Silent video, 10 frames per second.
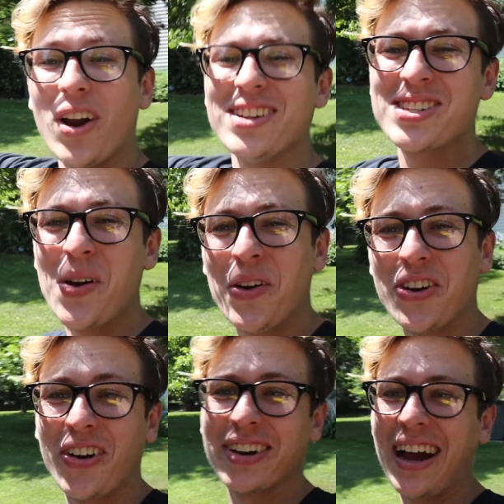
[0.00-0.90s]
is going
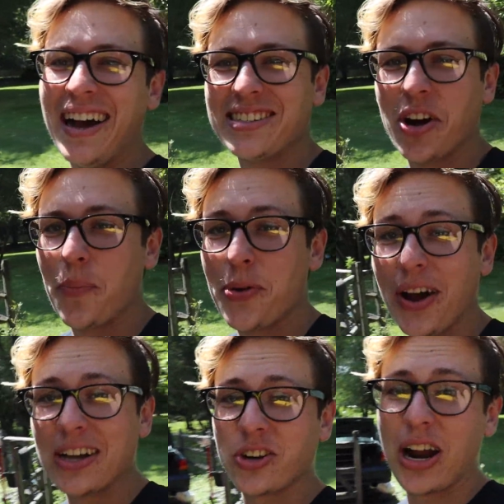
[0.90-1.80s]
on, guys? I hope you
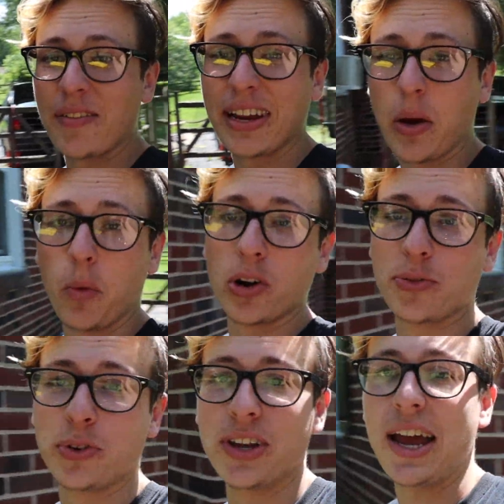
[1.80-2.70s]
guys are having a
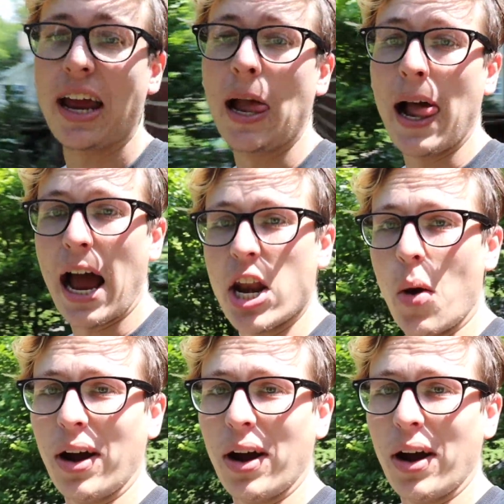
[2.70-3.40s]
wonderful day. I know I